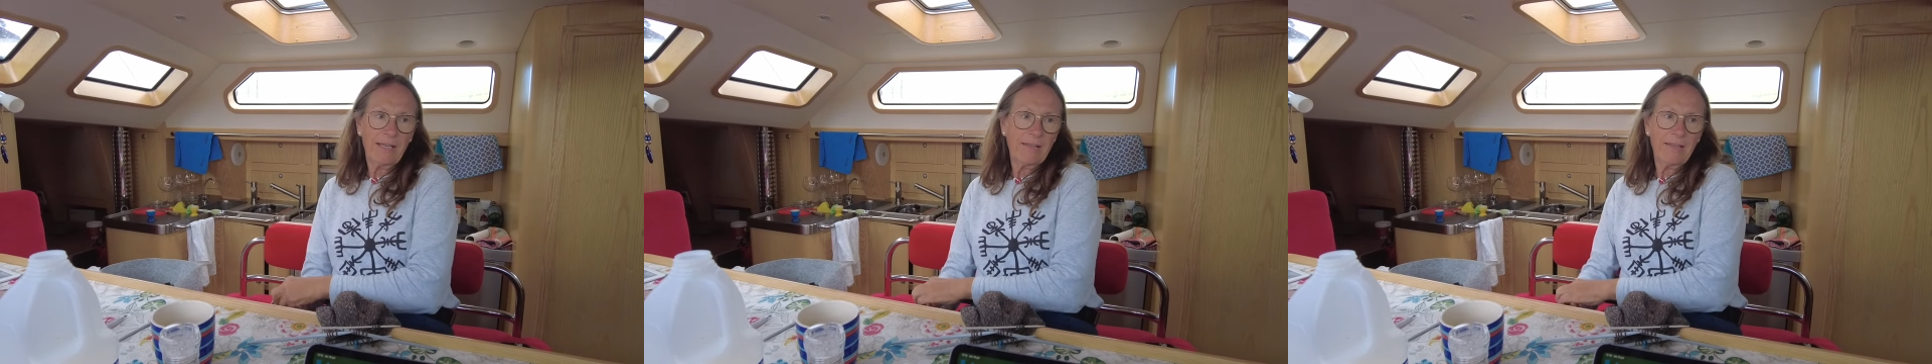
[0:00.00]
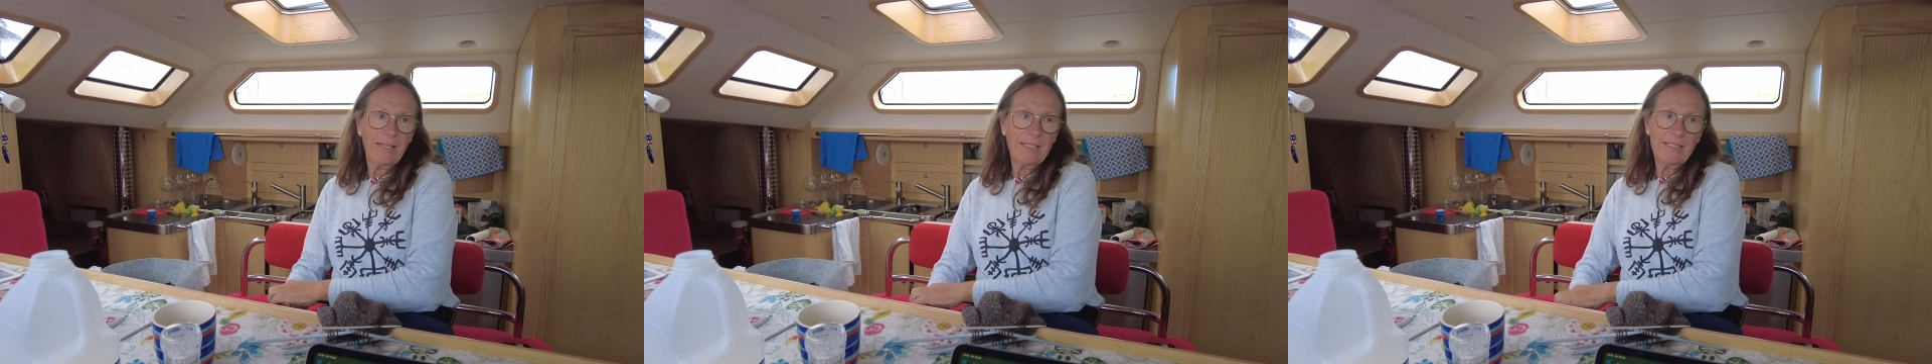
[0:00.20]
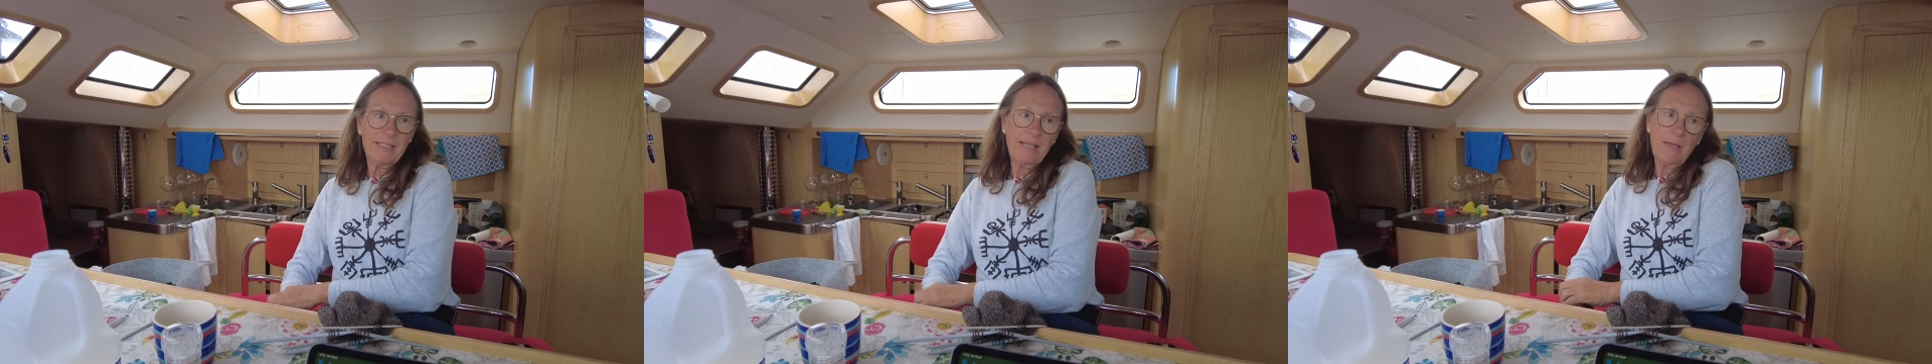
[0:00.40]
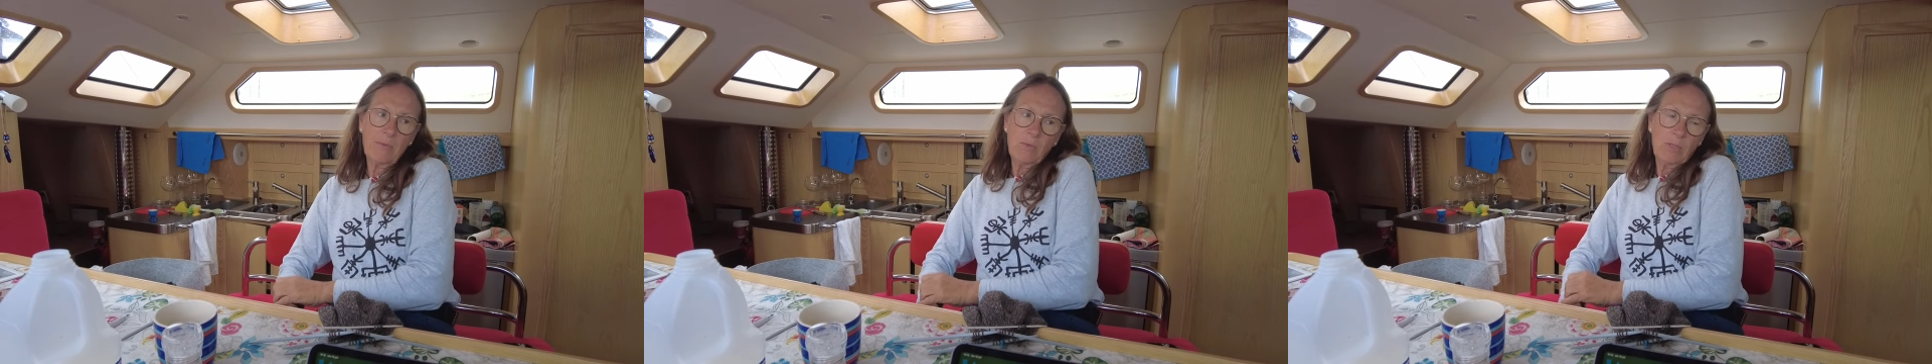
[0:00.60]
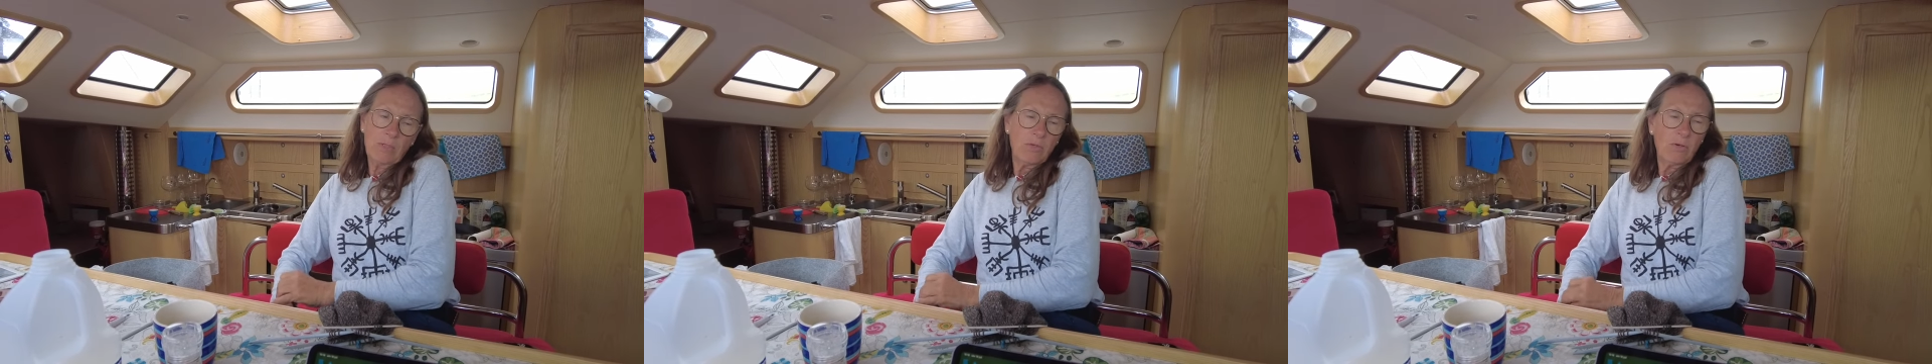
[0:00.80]
And they said,
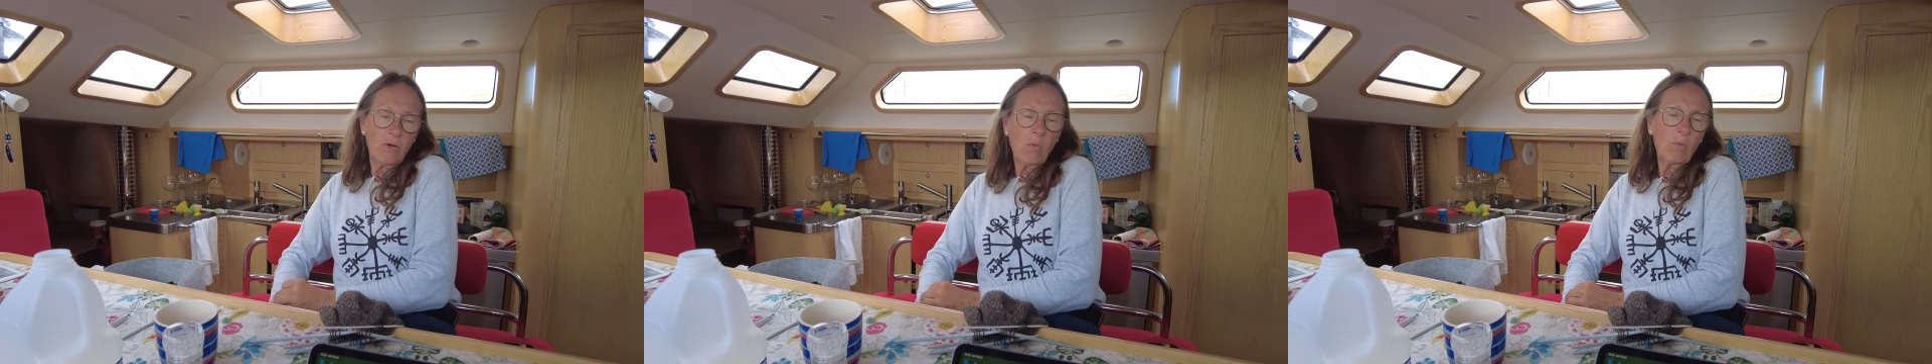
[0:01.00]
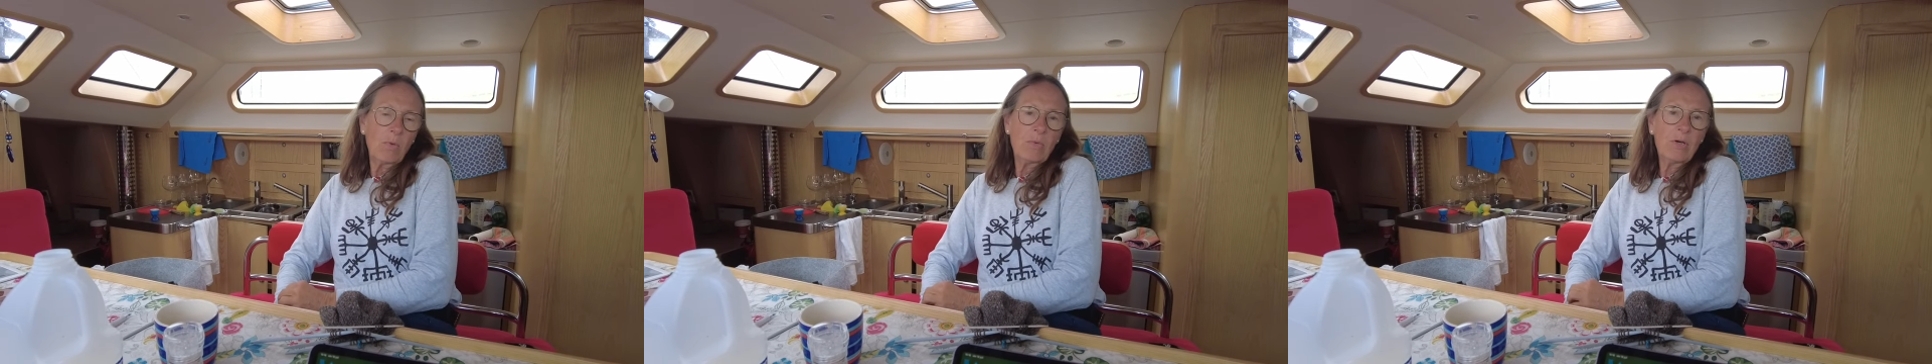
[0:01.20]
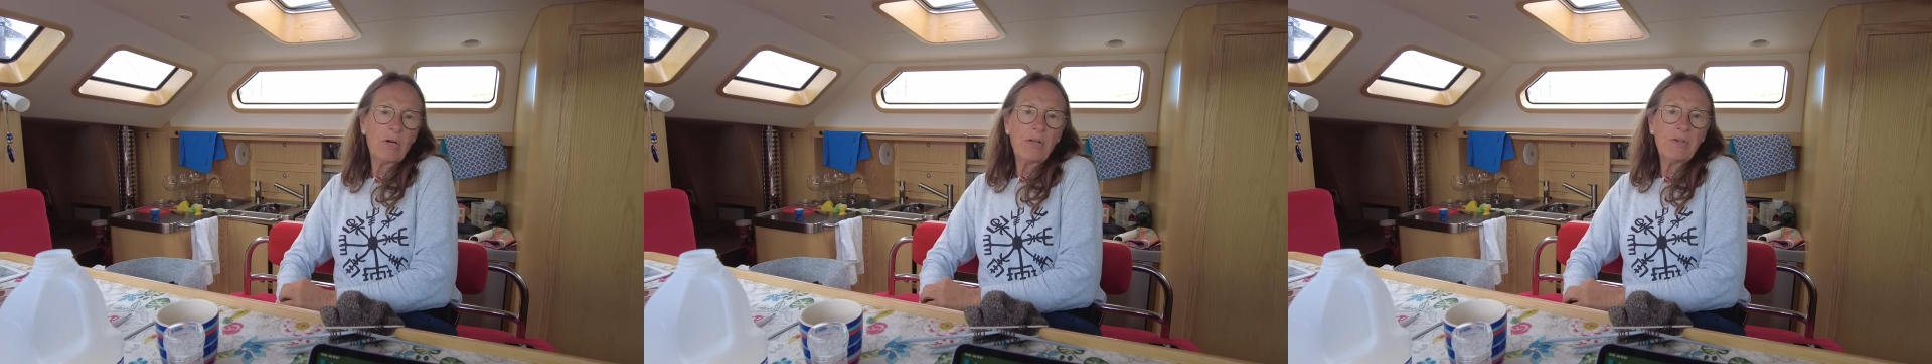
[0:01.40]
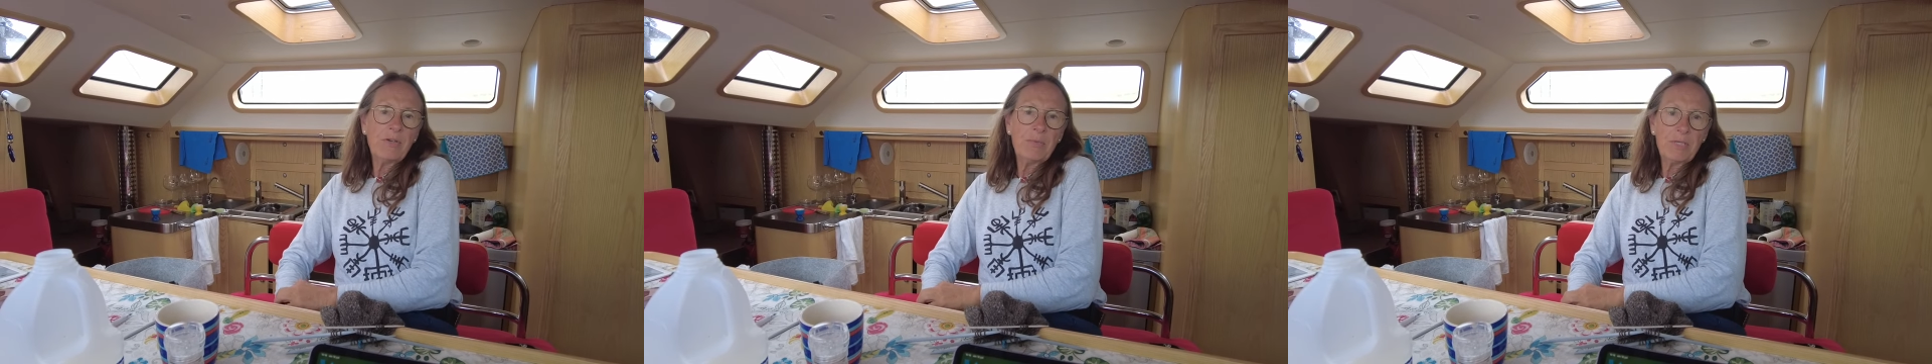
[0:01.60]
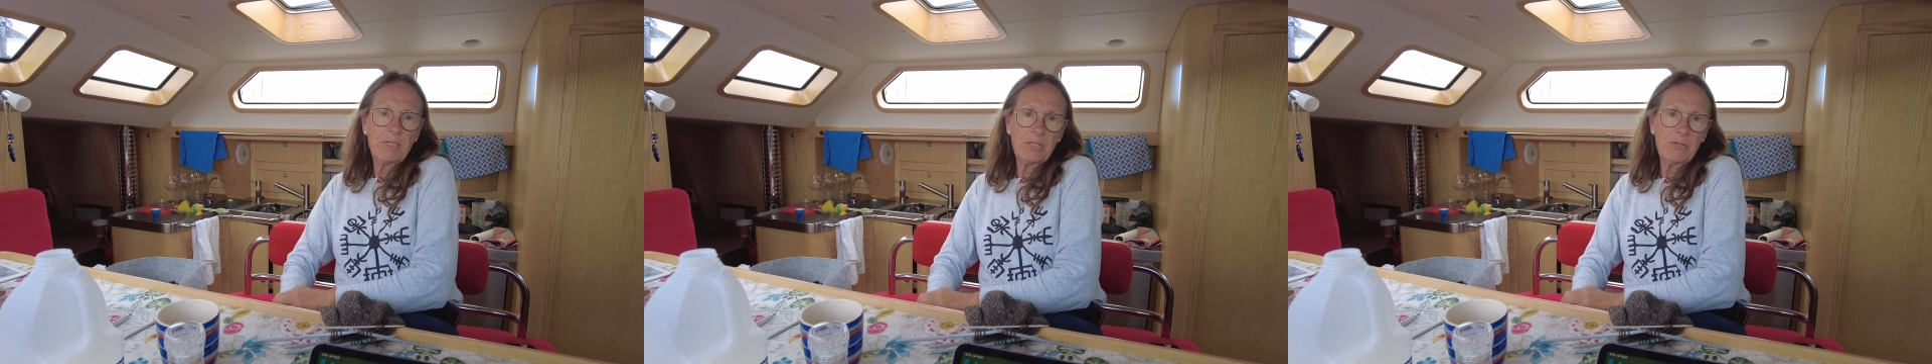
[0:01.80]
well, you know, we were under
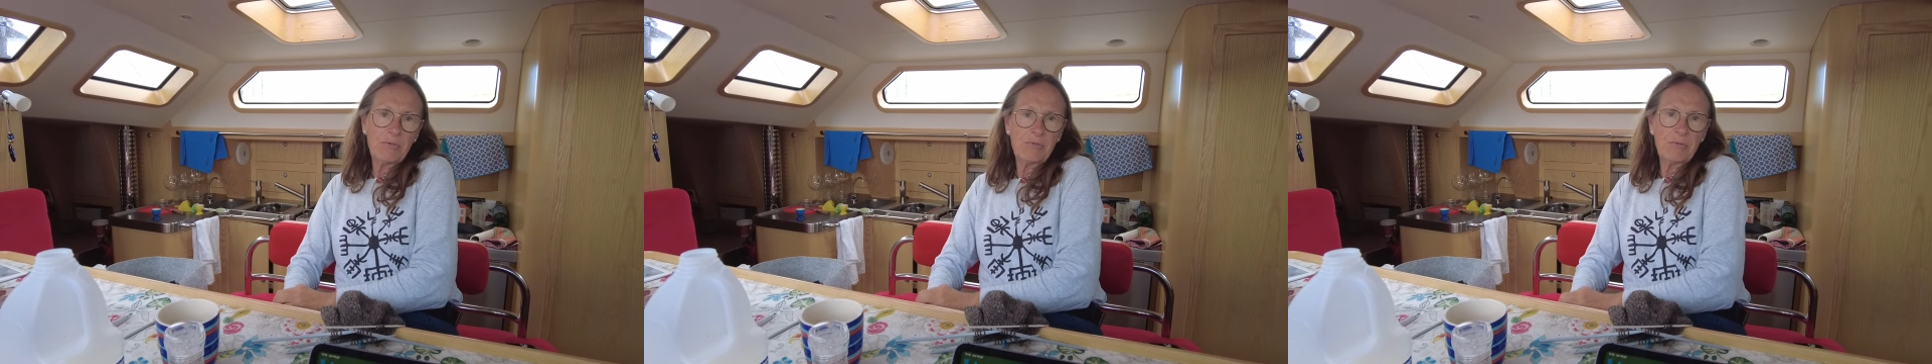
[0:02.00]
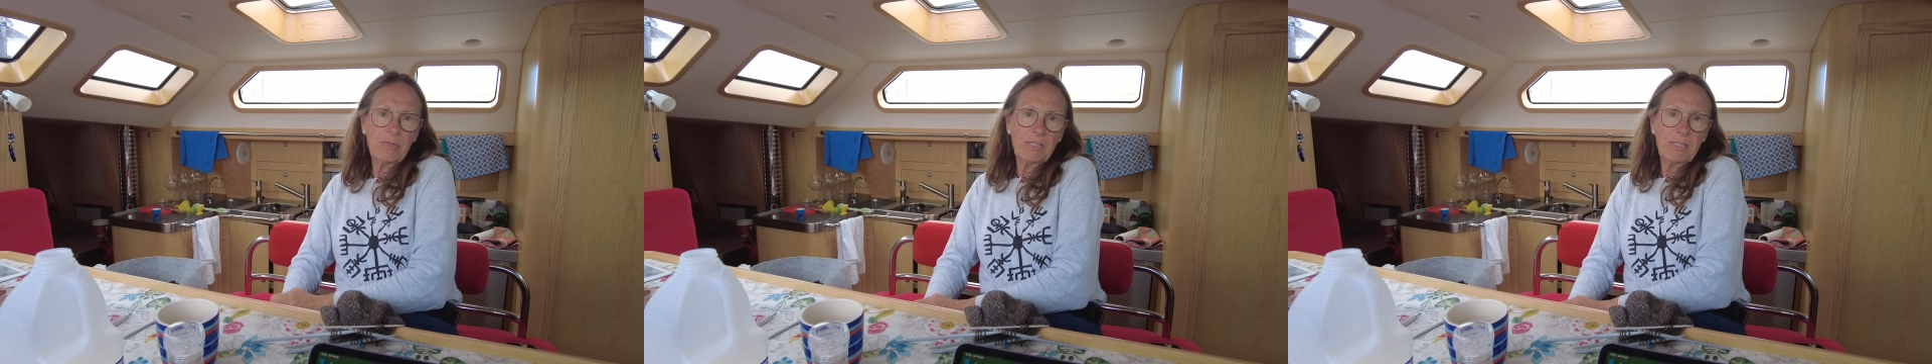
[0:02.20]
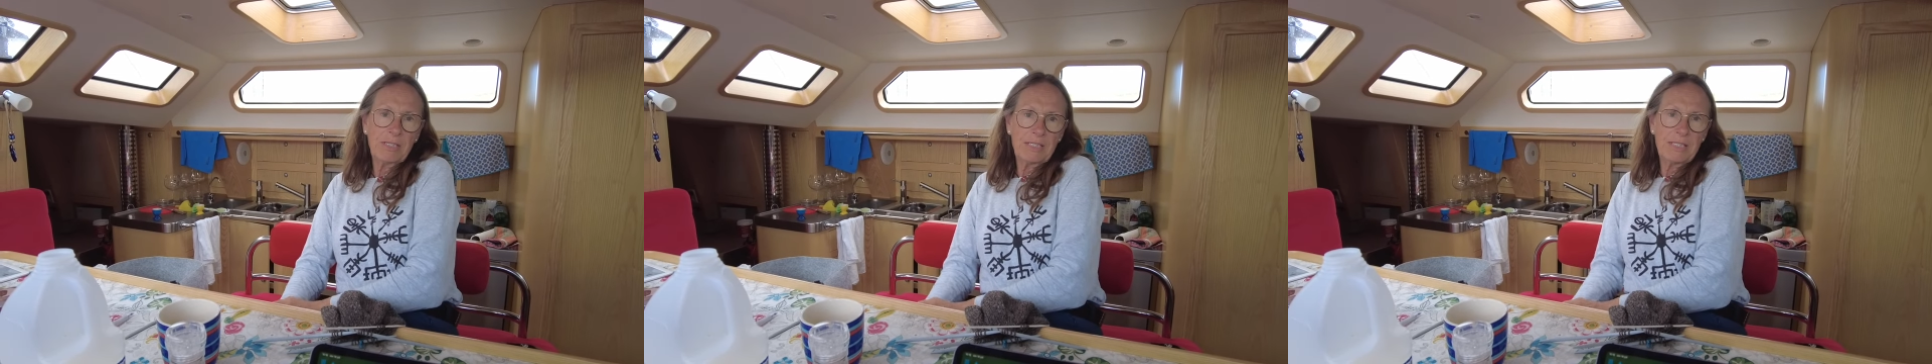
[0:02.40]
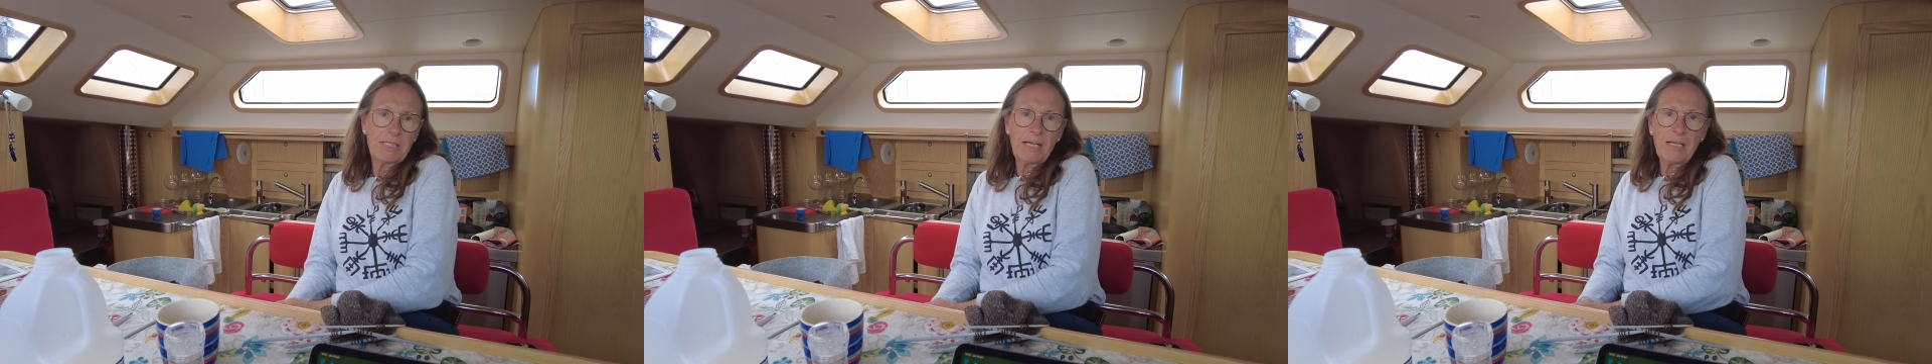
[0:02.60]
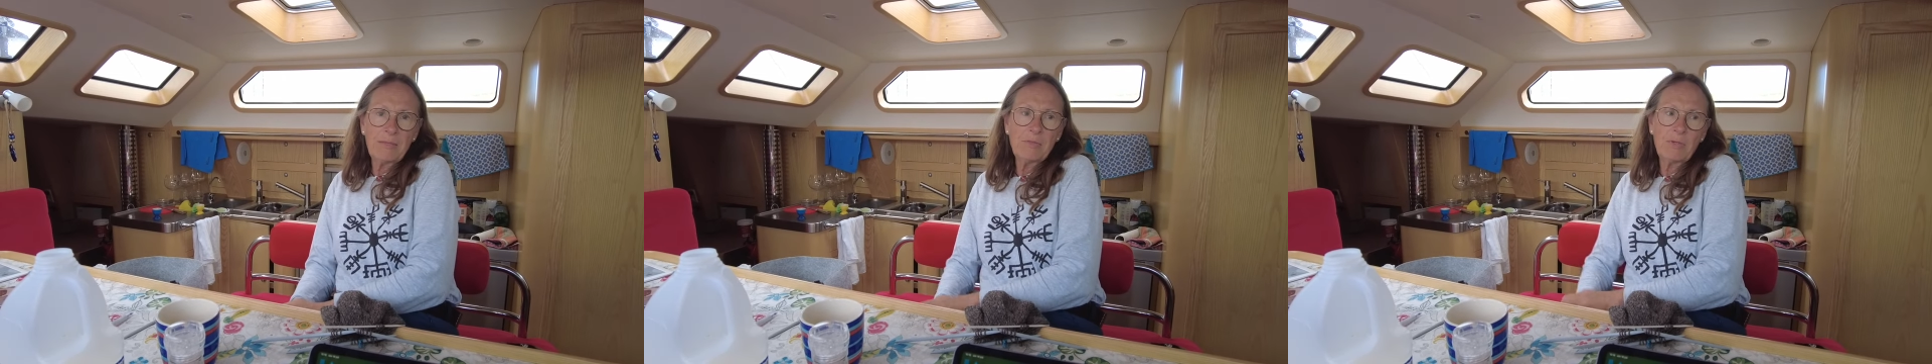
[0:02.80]
British rule at that time,